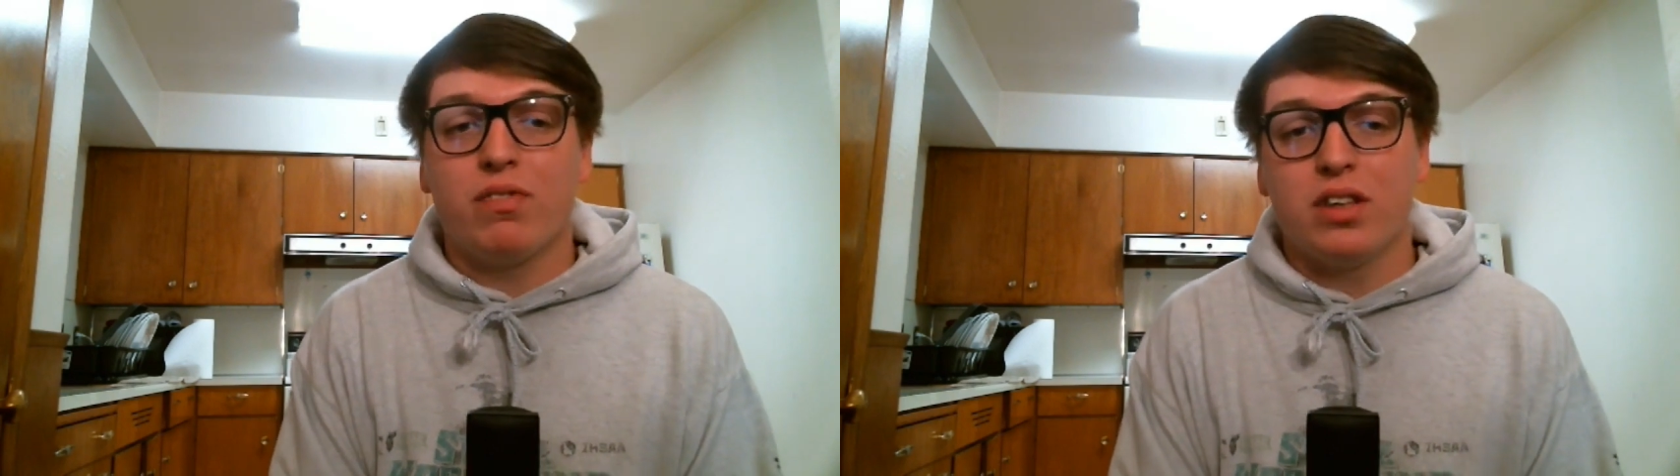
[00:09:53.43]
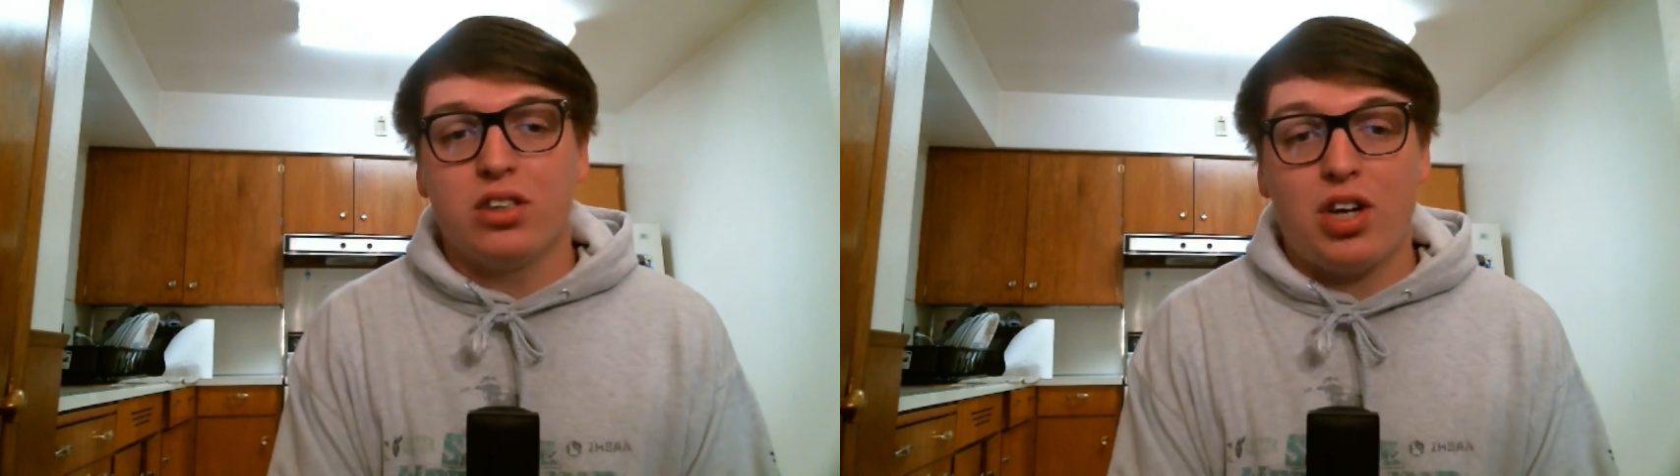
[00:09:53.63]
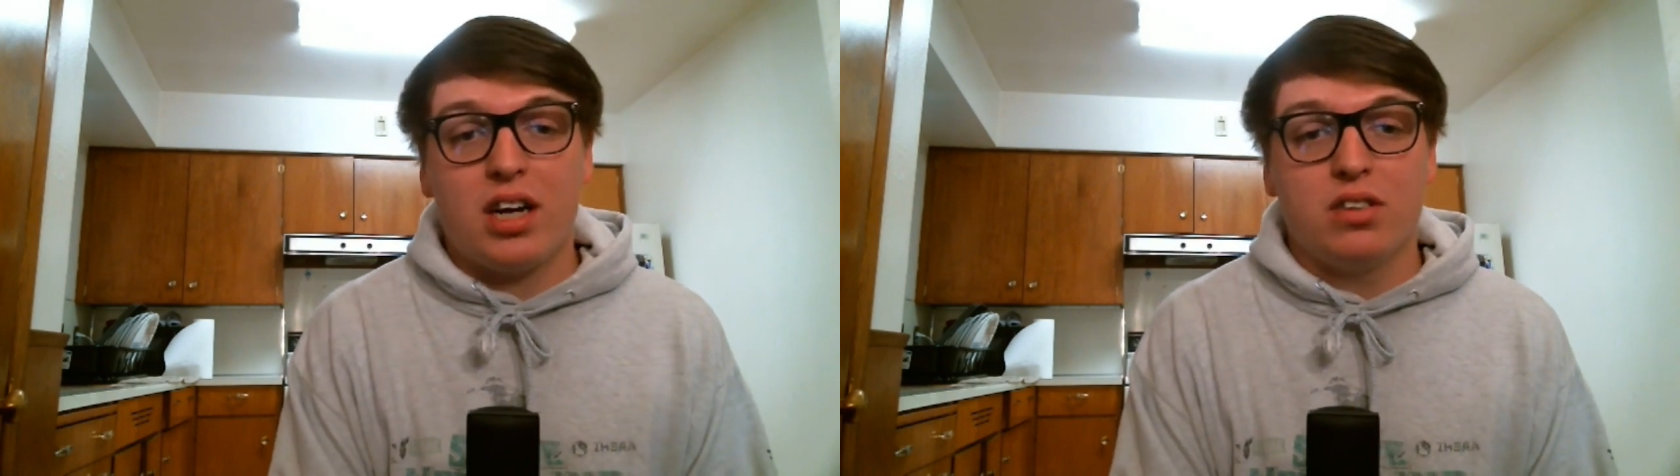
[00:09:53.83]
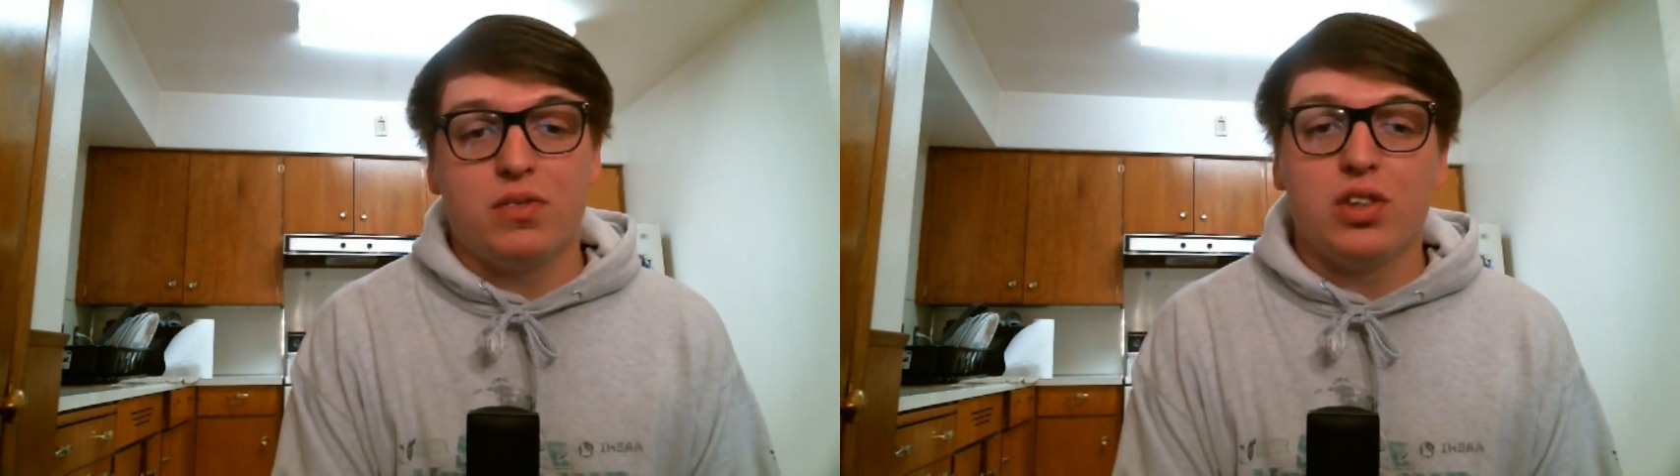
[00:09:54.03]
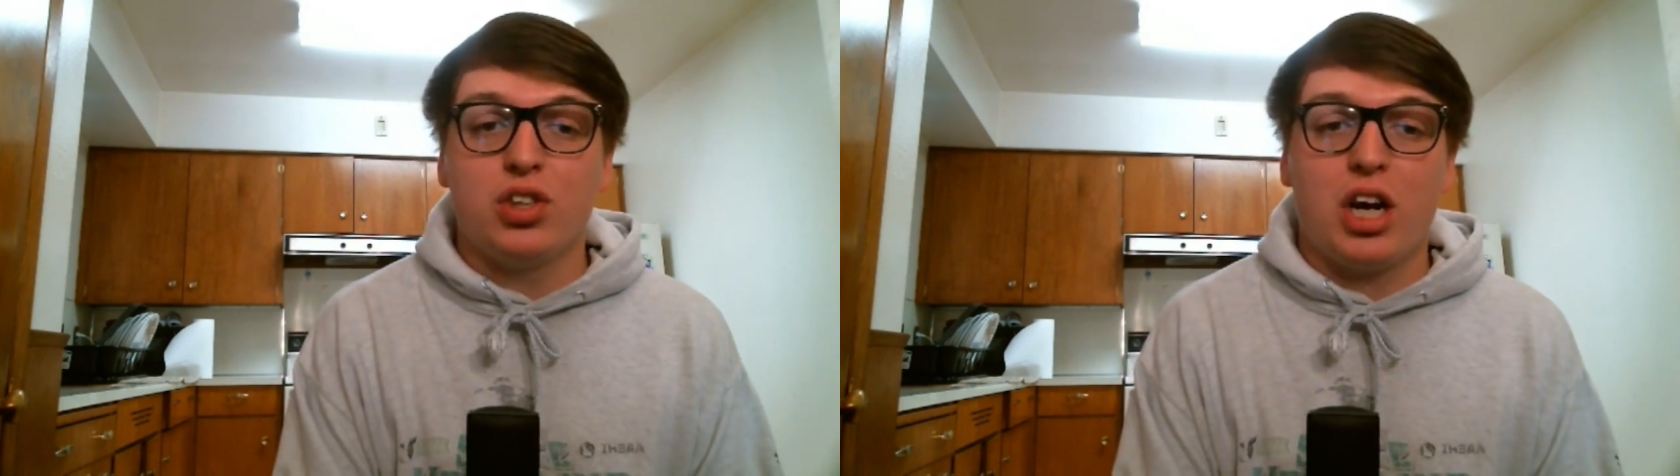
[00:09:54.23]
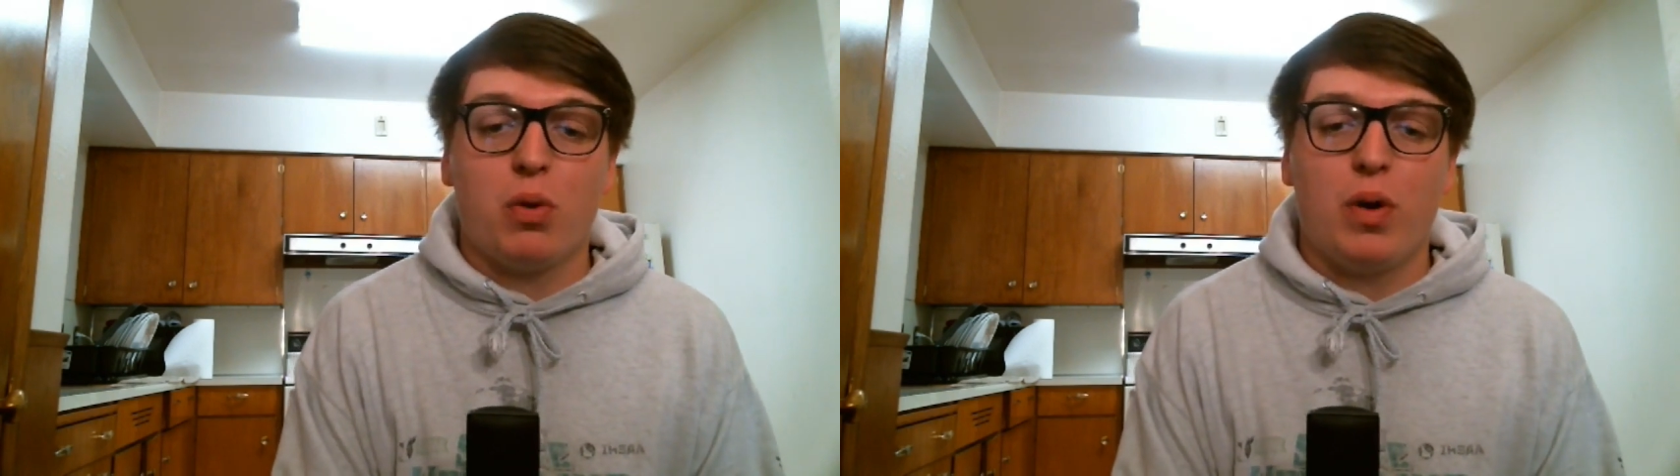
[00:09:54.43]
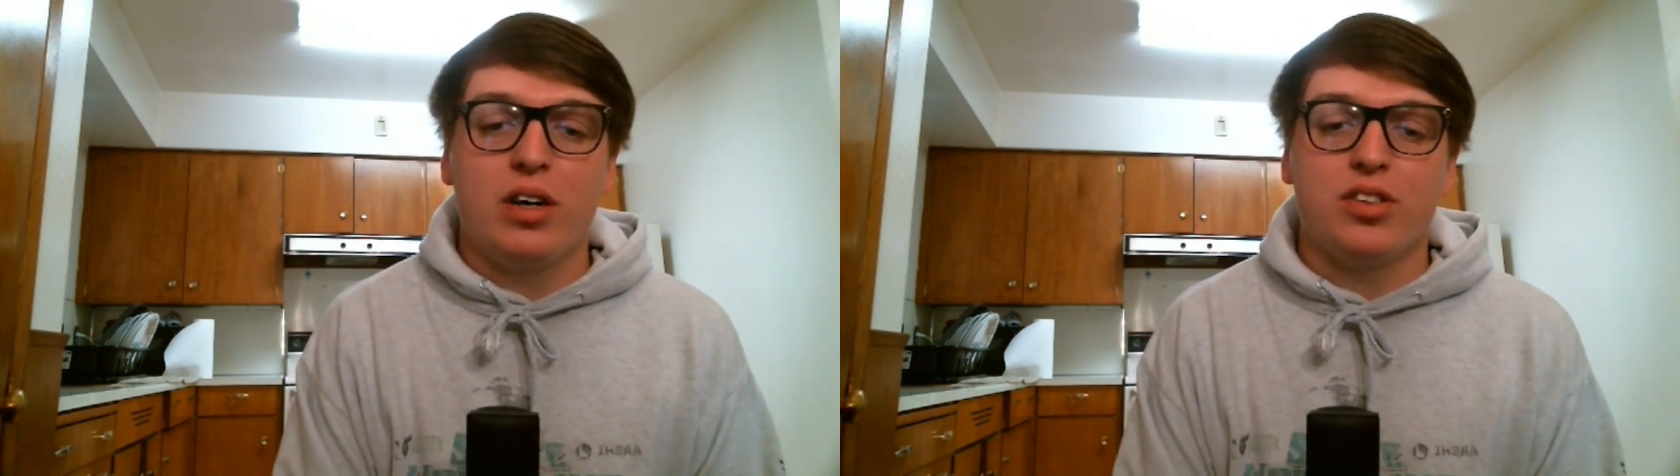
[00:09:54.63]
for the Jacksonville Jaguars,